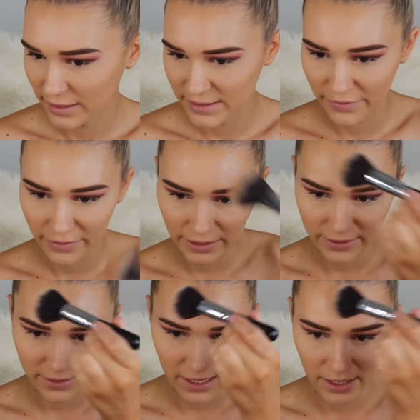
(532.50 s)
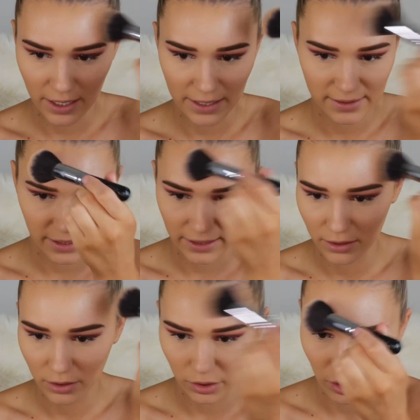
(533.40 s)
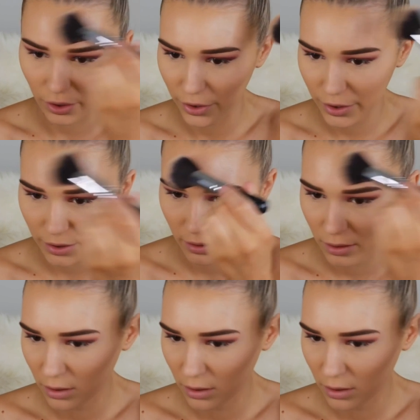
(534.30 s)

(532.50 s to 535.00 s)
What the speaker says: I definitely can see a nice like glow.